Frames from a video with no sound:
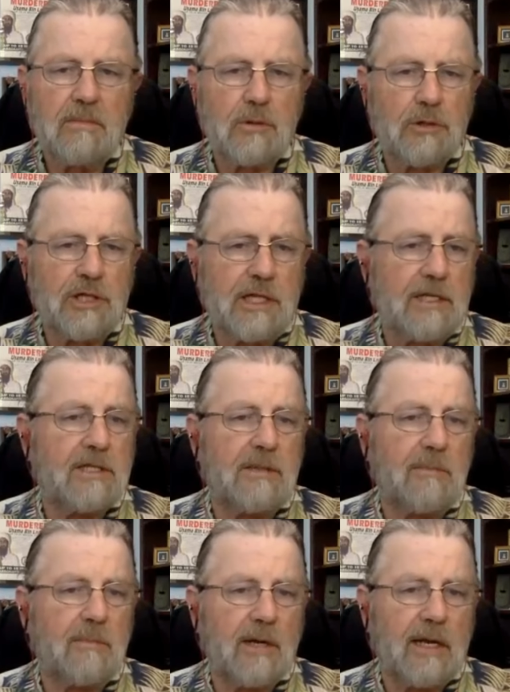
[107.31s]

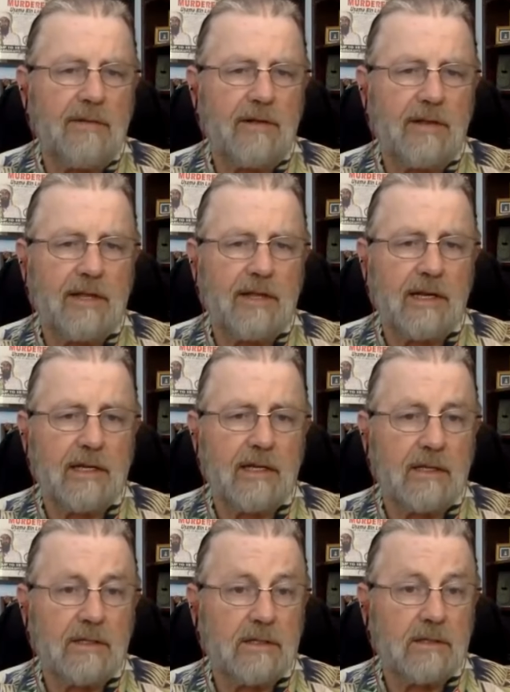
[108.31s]
persists in believing that it
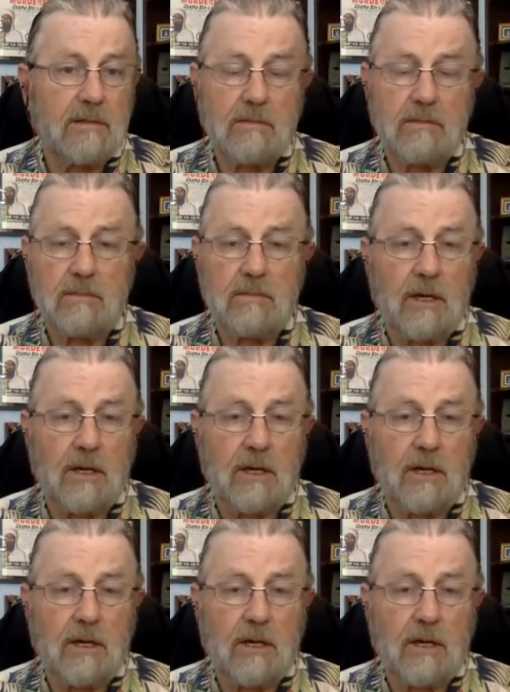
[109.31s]
is